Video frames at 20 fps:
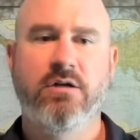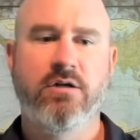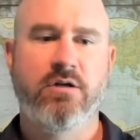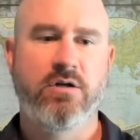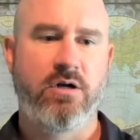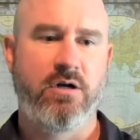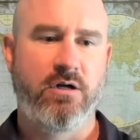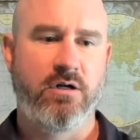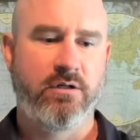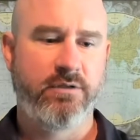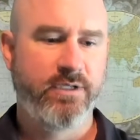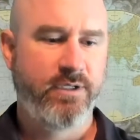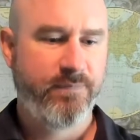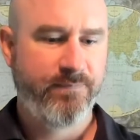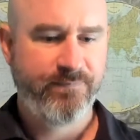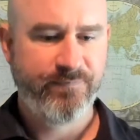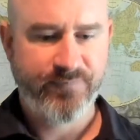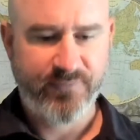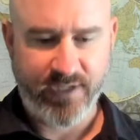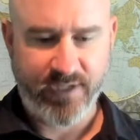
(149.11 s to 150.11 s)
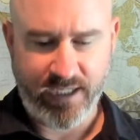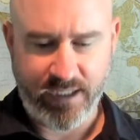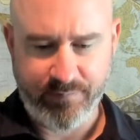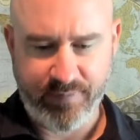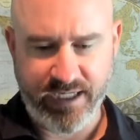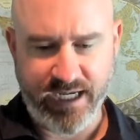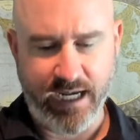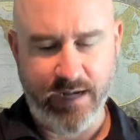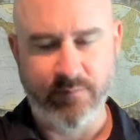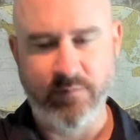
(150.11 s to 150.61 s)
called
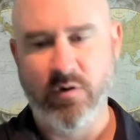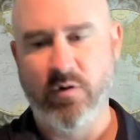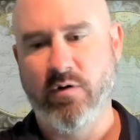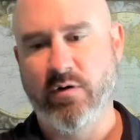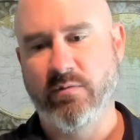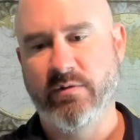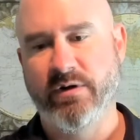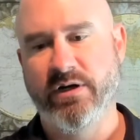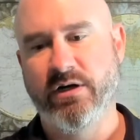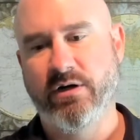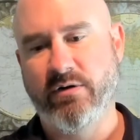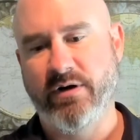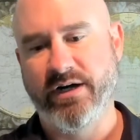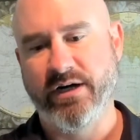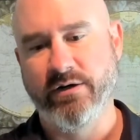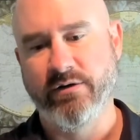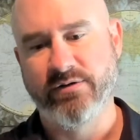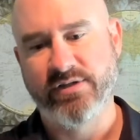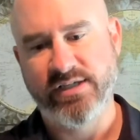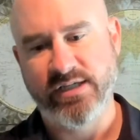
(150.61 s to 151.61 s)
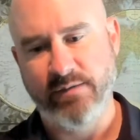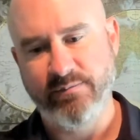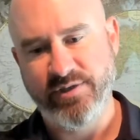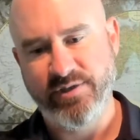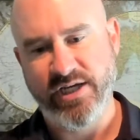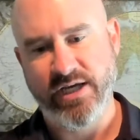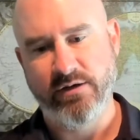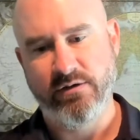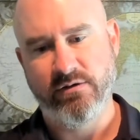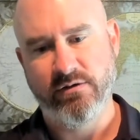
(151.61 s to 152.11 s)
ABM, or we're going to create a new
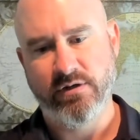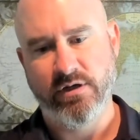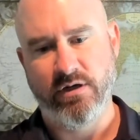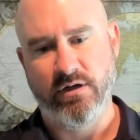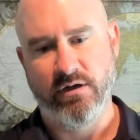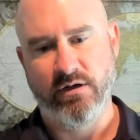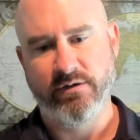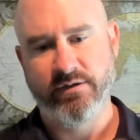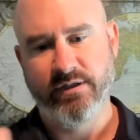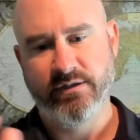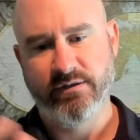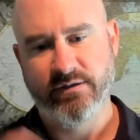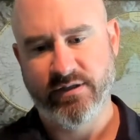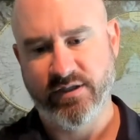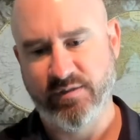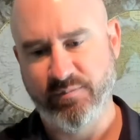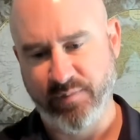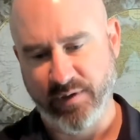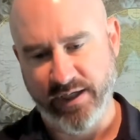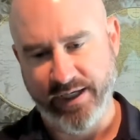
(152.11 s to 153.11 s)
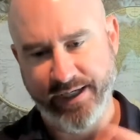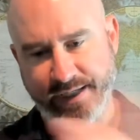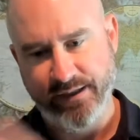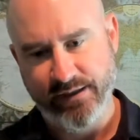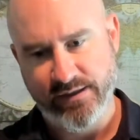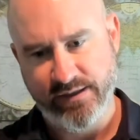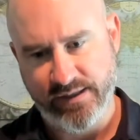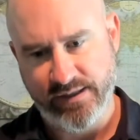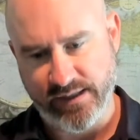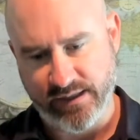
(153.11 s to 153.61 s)
sub-channel called Display
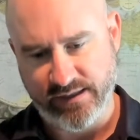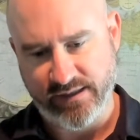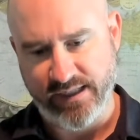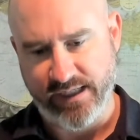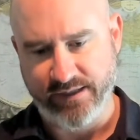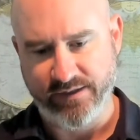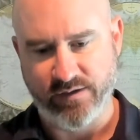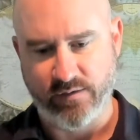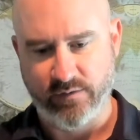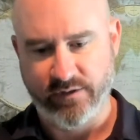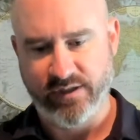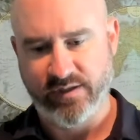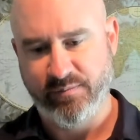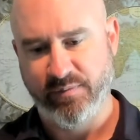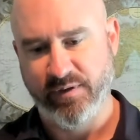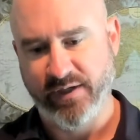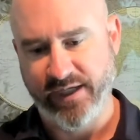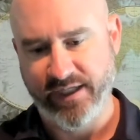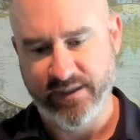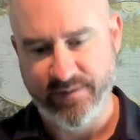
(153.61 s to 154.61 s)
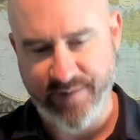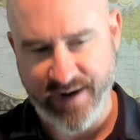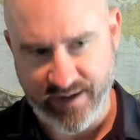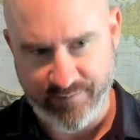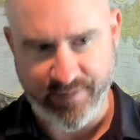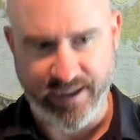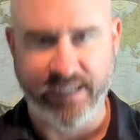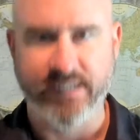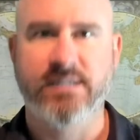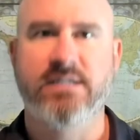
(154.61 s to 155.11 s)
6 Sense or Display
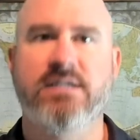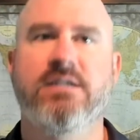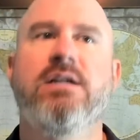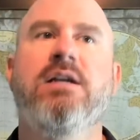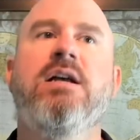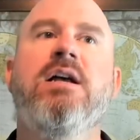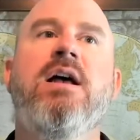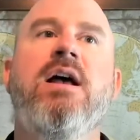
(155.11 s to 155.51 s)
Demandbase.